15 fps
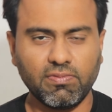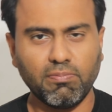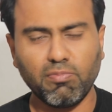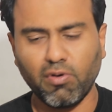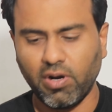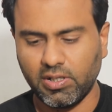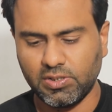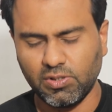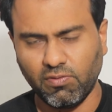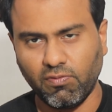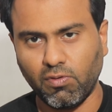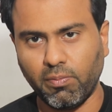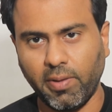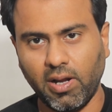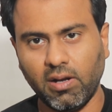Protect your
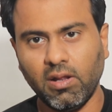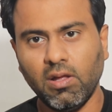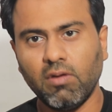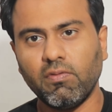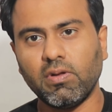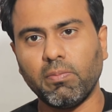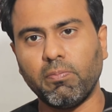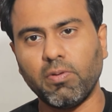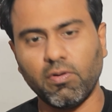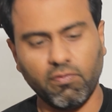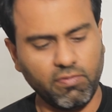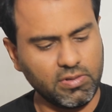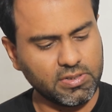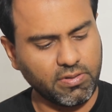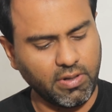phone, man, with a
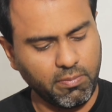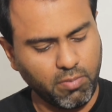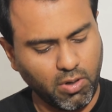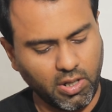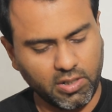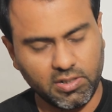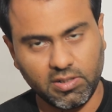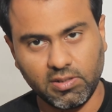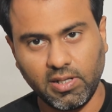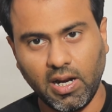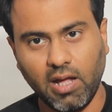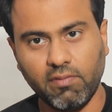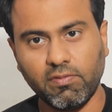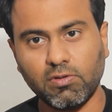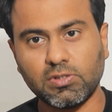beautiful screen protector that
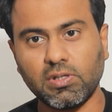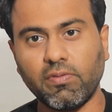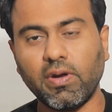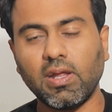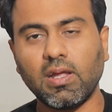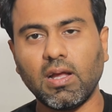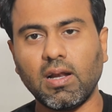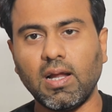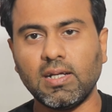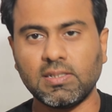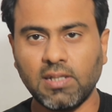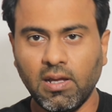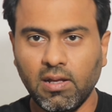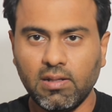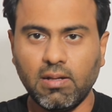I've used, a Rinke glass.